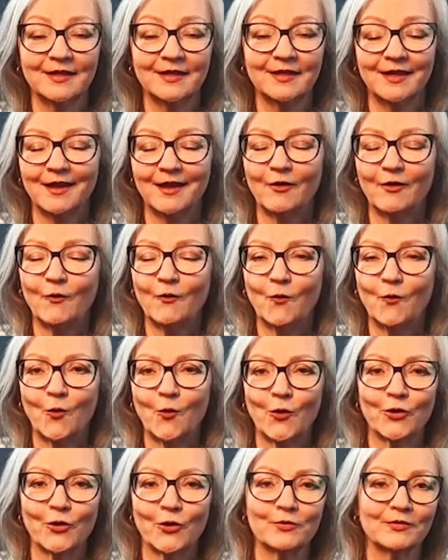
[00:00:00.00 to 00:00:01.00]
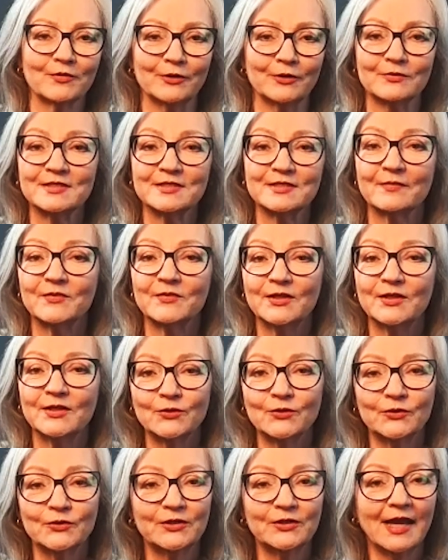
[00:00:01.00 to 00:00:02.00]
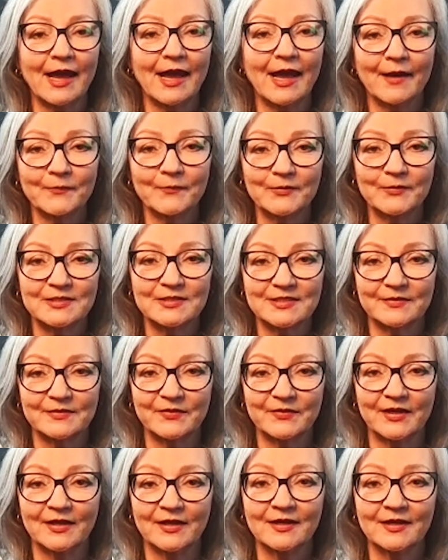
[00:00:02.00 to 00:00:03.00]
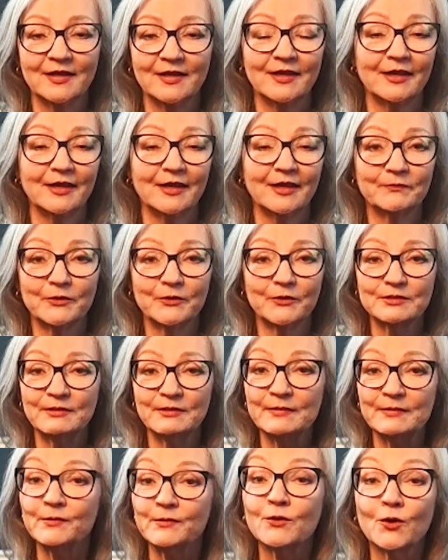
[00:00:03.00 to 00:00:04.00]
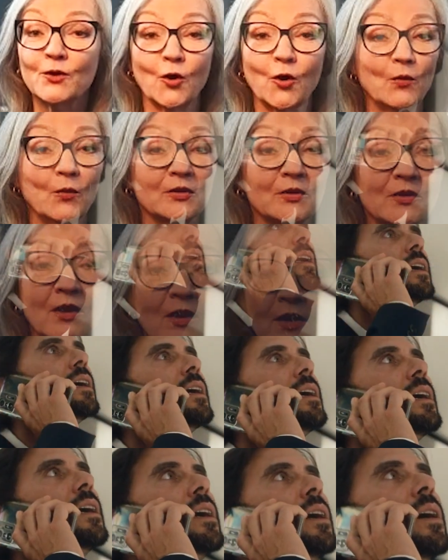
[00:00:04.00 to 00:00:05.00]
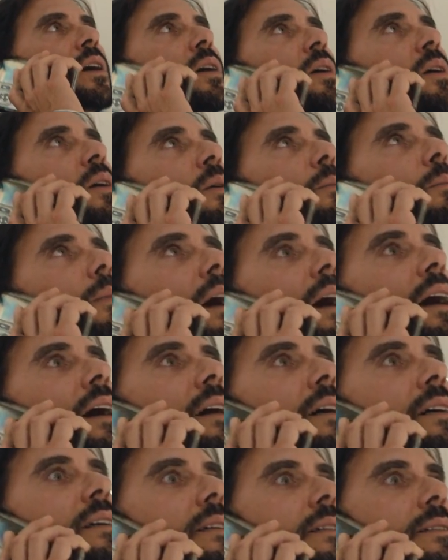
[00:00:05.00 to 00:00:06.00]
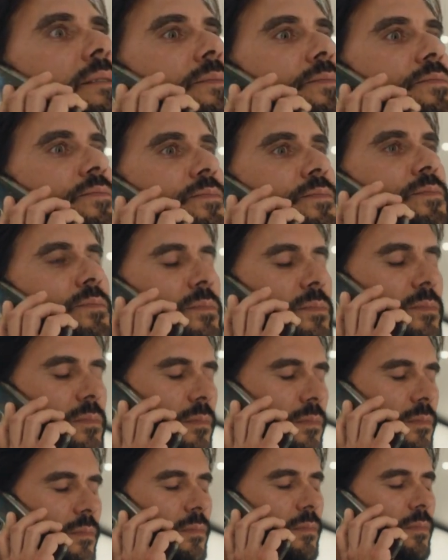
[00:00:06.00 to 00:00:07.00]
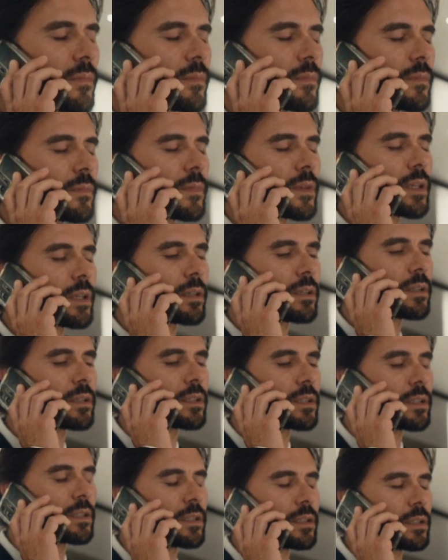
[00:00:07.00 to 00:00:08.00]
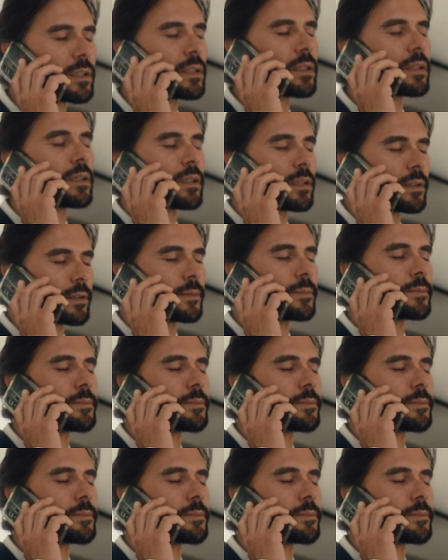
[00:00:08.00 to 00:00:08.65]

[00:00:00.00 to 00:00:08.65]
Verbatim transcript: or, you know, something could happen to me. And most people go along in their lives and think, I don't need one. I'm in great health.